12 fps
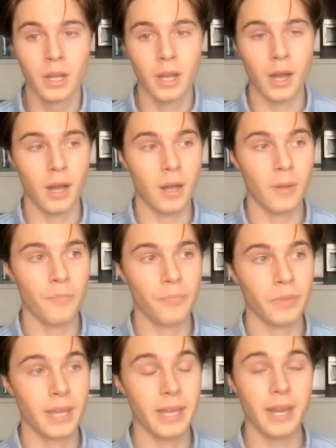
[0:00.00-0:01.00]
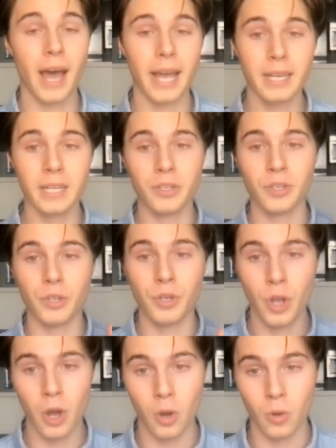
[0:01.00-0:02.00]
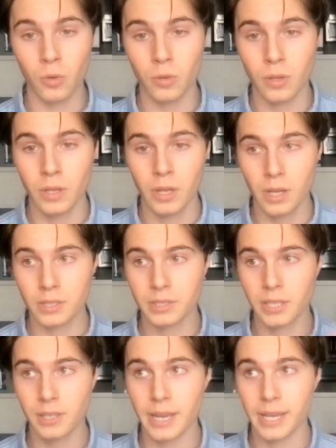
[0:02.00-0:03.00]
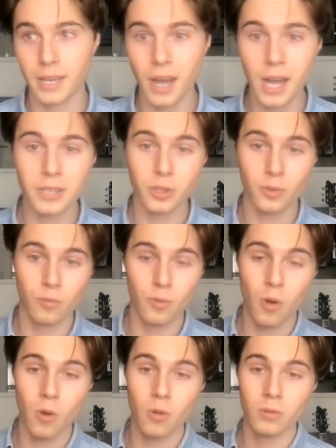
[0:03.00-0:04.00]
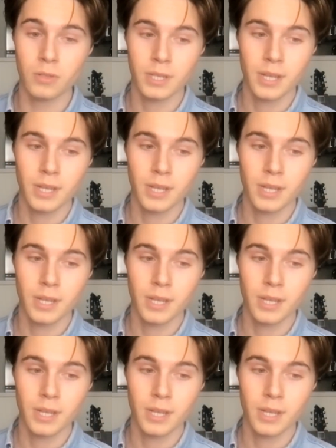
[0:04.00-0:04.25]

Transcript: And I didn't know until I got the role